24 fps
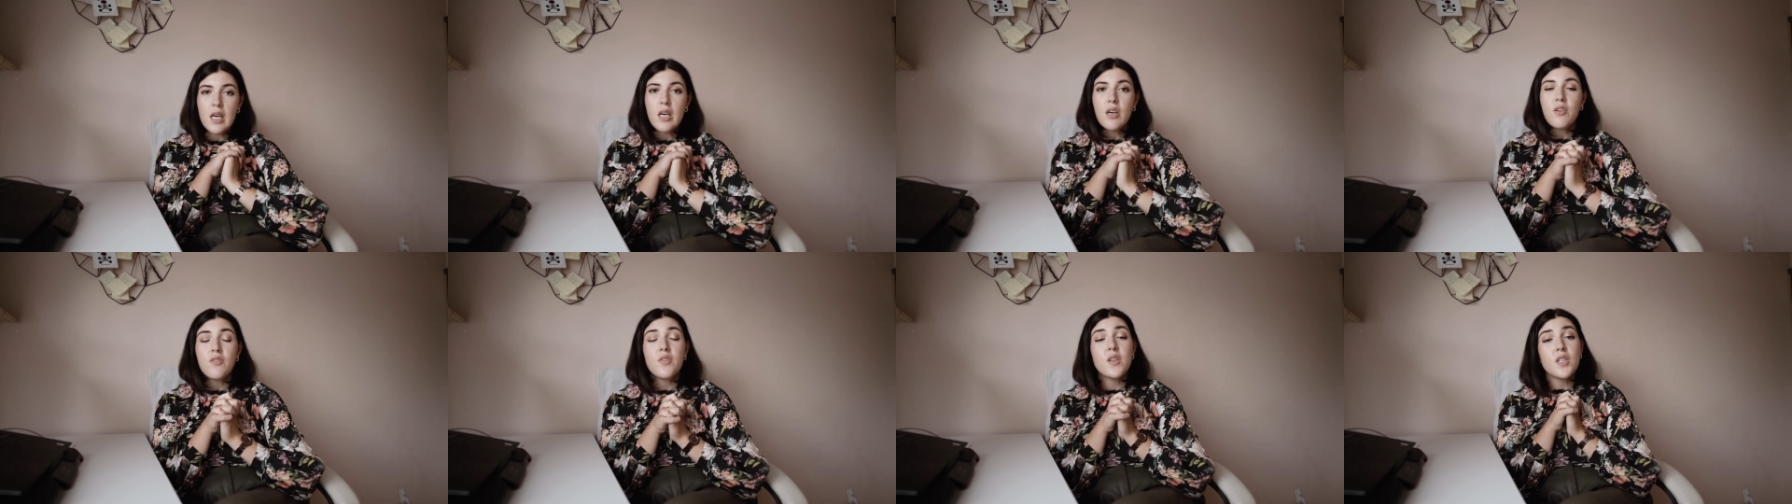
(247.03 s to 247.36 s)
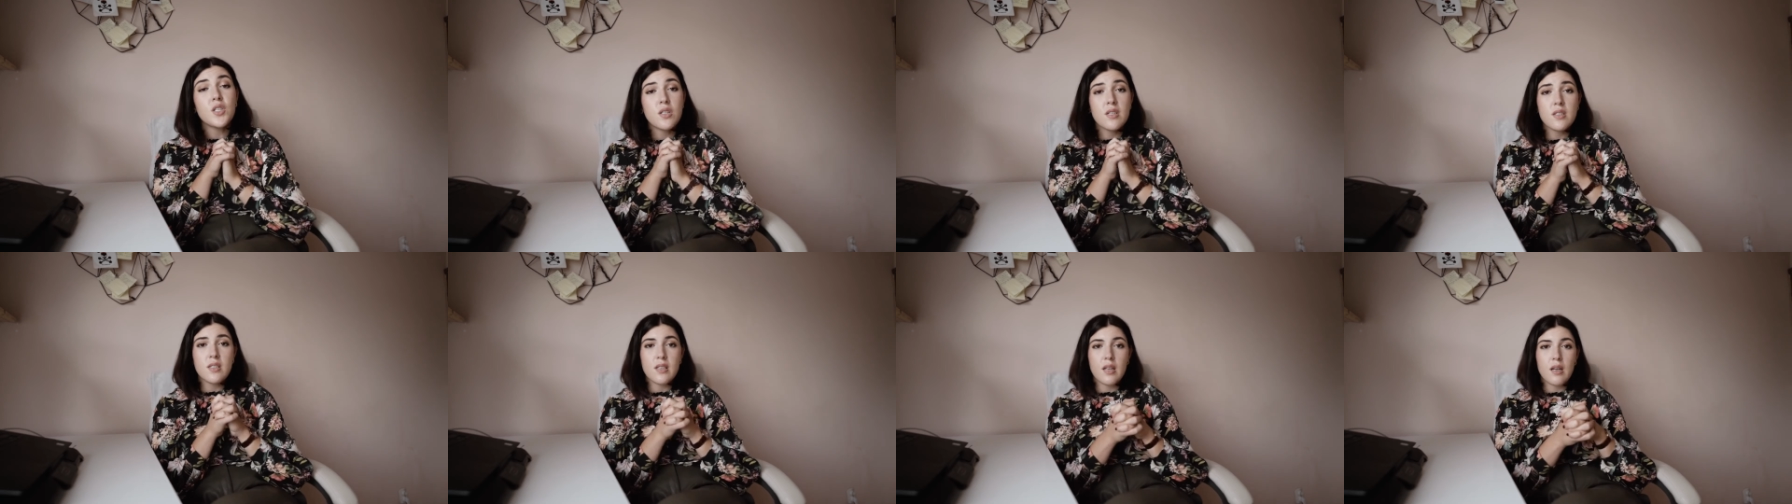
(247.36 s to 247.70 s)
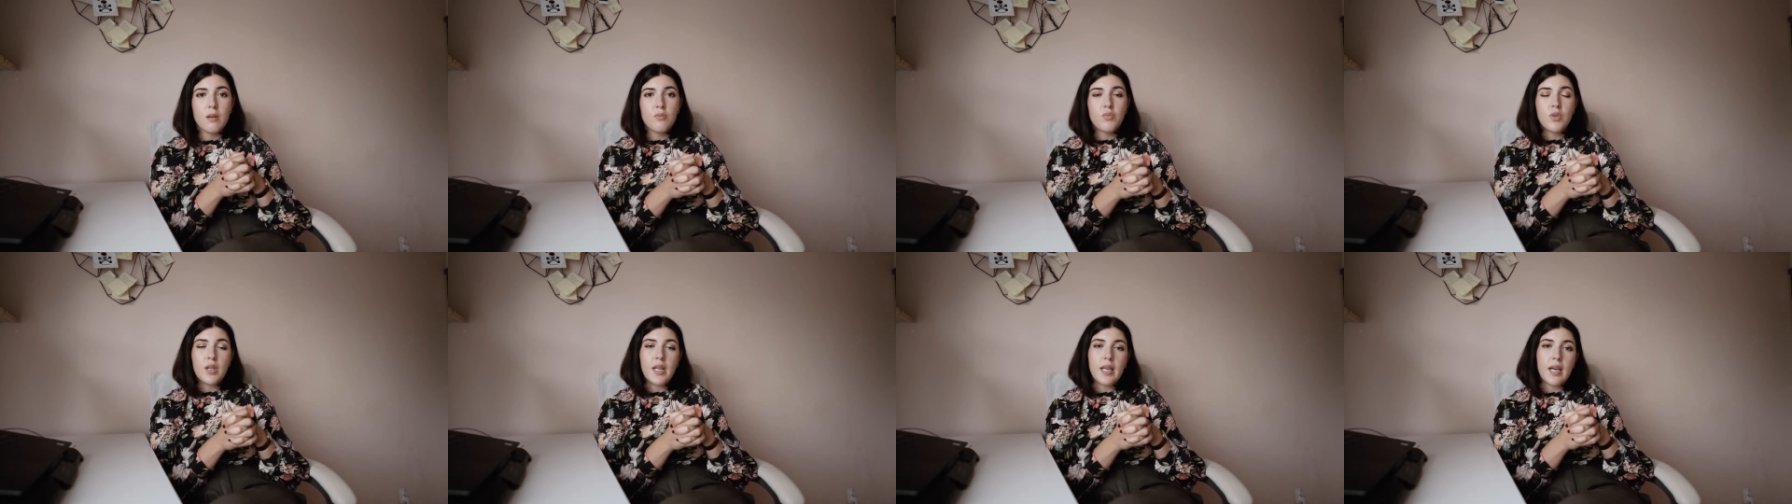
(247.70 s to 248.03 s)
features and
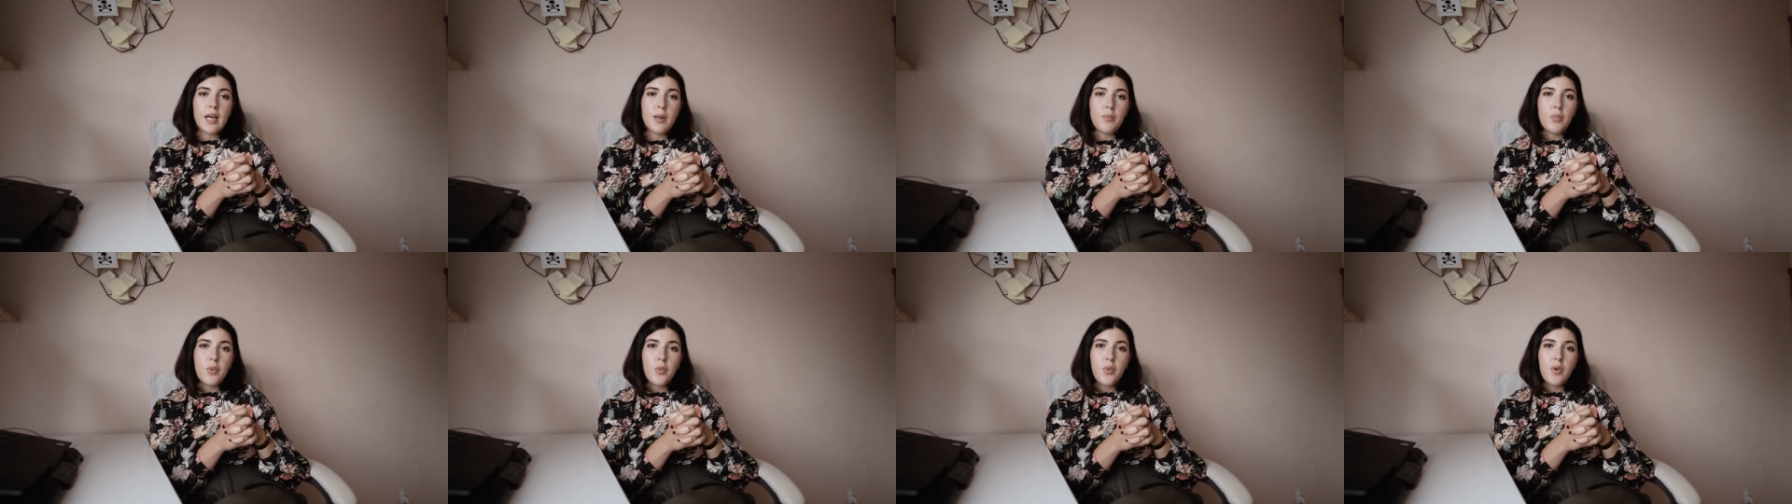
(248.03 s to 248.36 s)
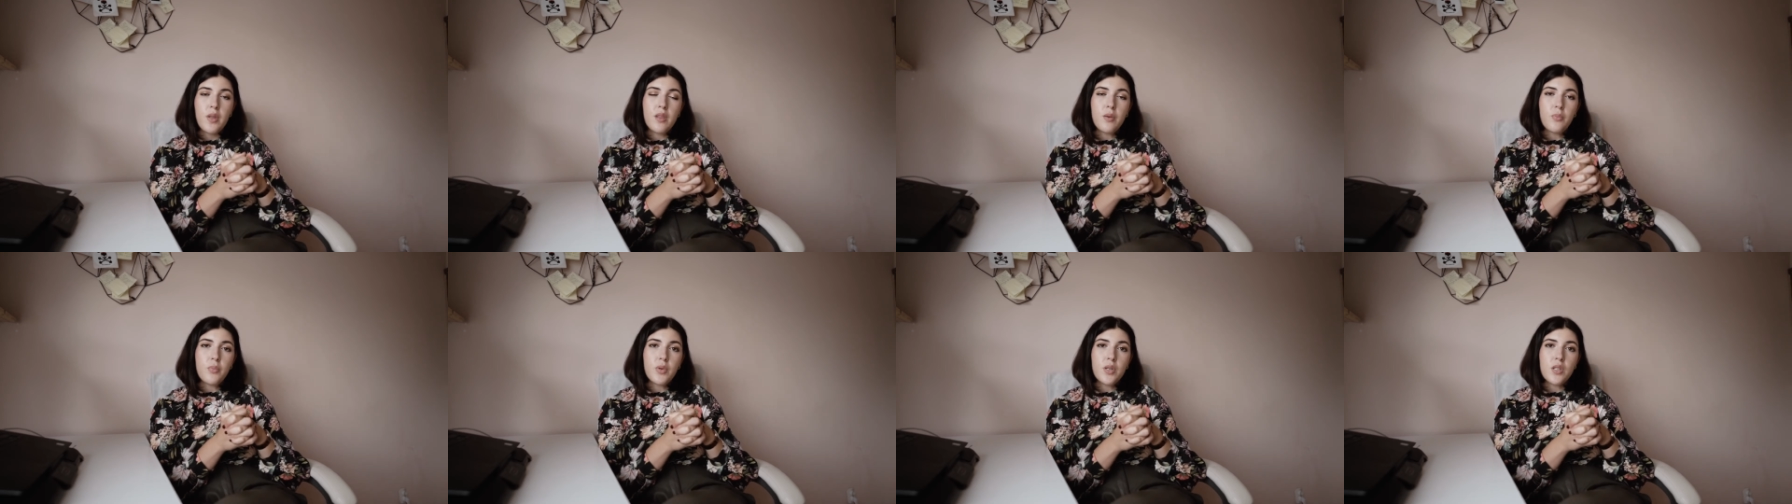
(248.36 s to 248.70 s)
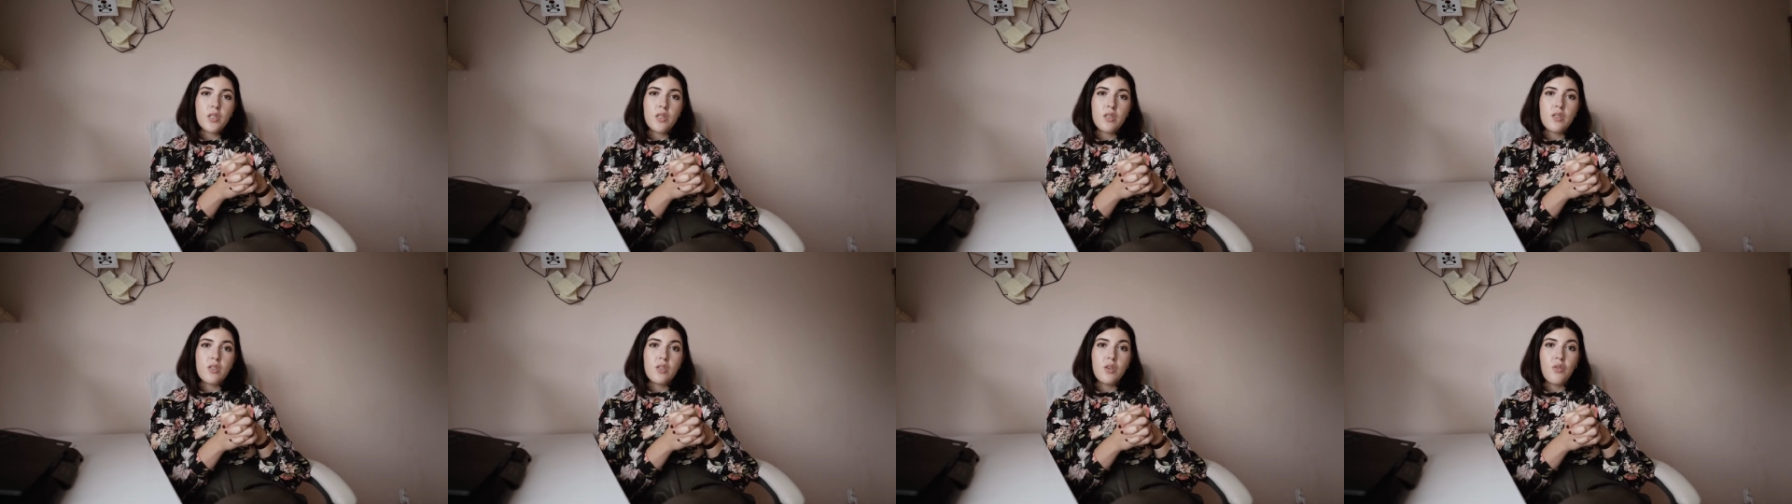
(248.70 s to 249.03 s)
I'm really happy with the
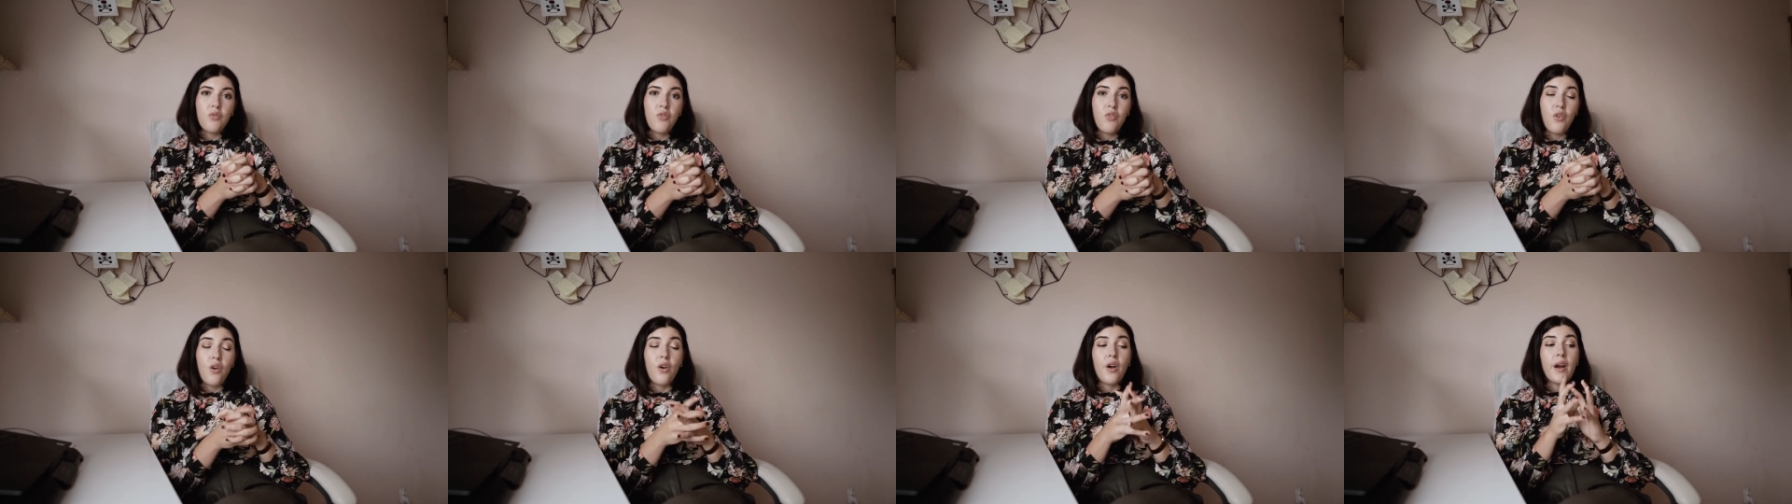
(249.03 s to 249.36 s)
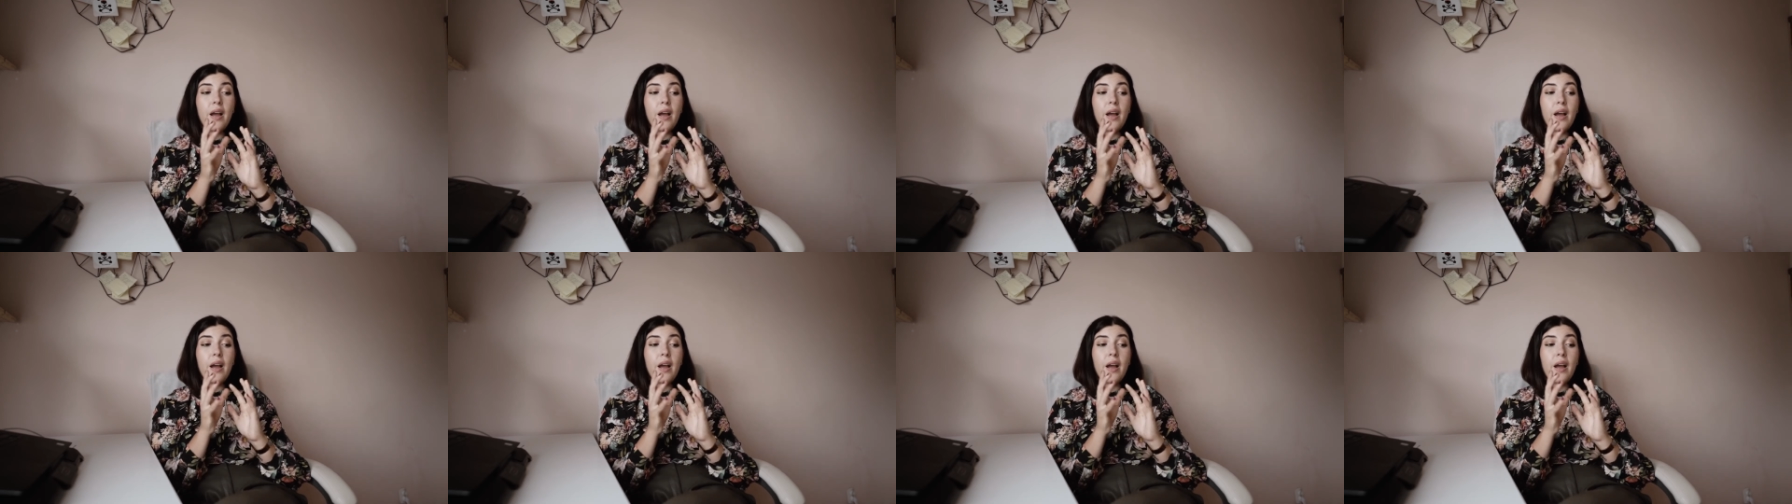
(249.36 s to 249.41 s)
purchase so far.